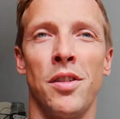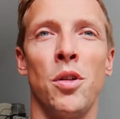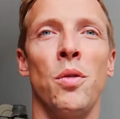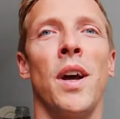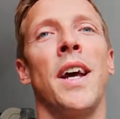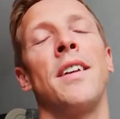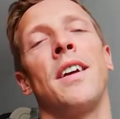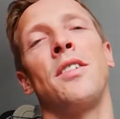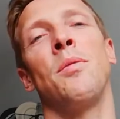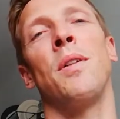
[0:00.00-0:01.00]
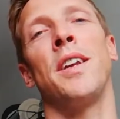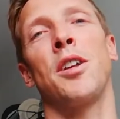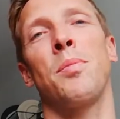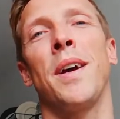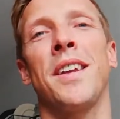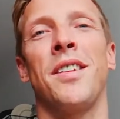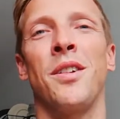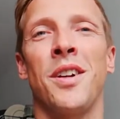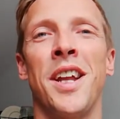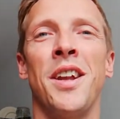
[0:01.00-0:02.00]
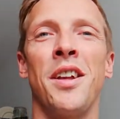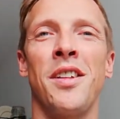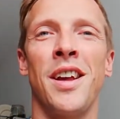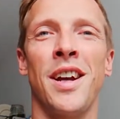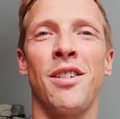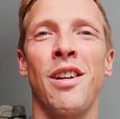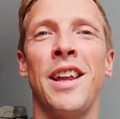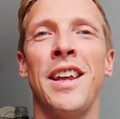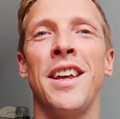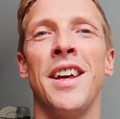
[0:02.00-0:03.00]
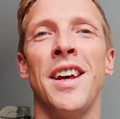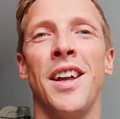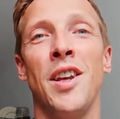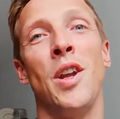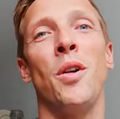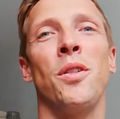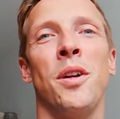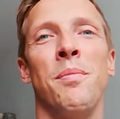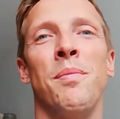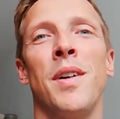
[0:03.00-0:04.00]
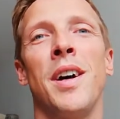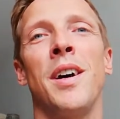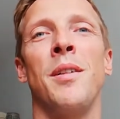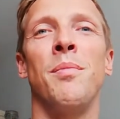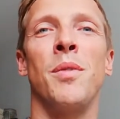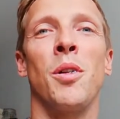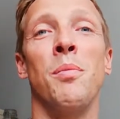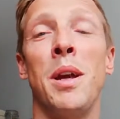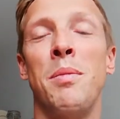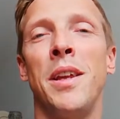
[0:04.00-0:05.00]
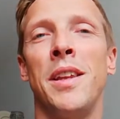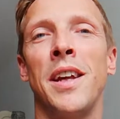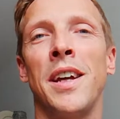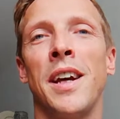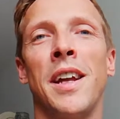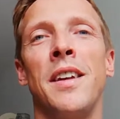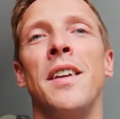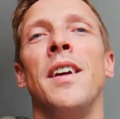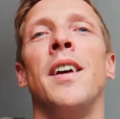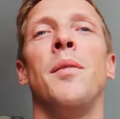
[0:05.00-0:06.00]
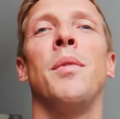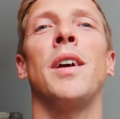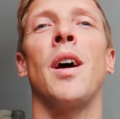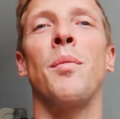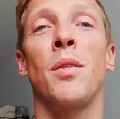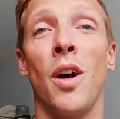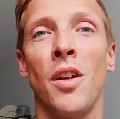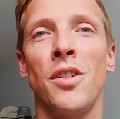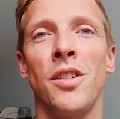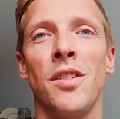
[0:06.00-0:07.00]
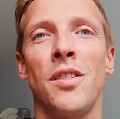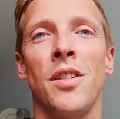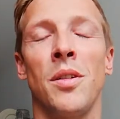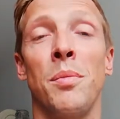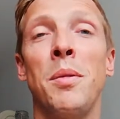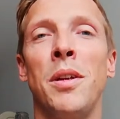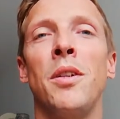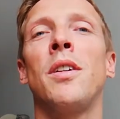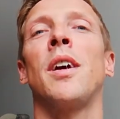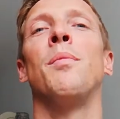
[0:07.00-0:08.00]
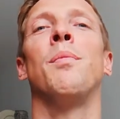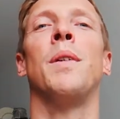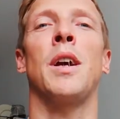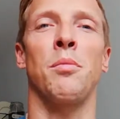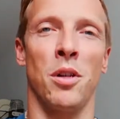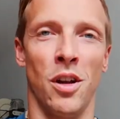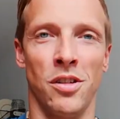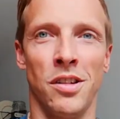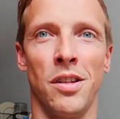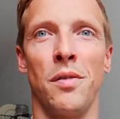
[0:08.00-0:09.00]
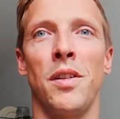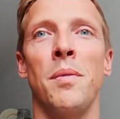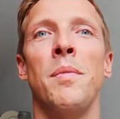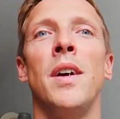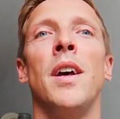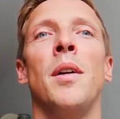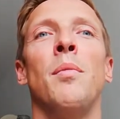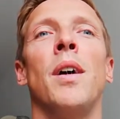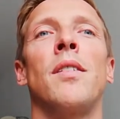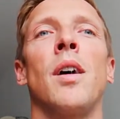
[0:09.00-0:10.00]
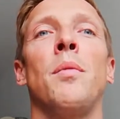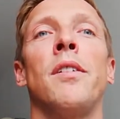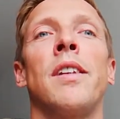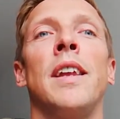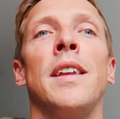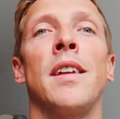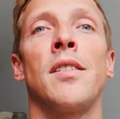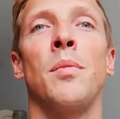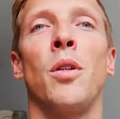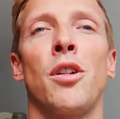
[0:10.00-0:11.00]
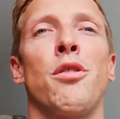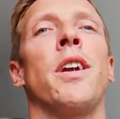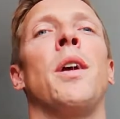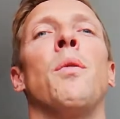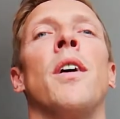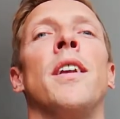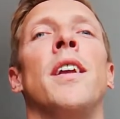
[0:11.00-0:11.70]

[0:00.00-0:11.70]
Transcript: too, and as you might expect, you cannot actually know them, or maybe they can become conscious, or maybe you can become conscious of them, but obviously that's a more tricky one.